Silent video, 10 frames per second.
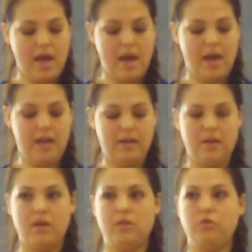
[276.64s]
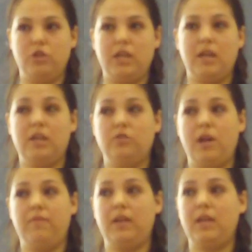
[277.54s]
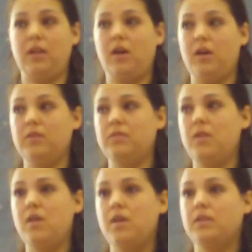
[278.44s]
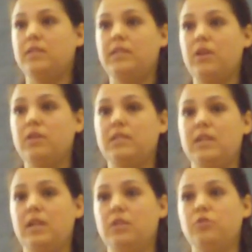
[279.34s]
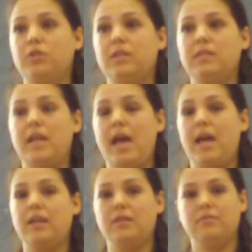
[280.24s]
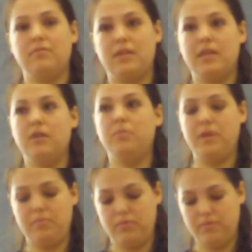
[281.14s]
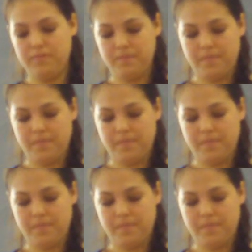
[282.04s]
and drinking and driving can cause serious injuries and kill people.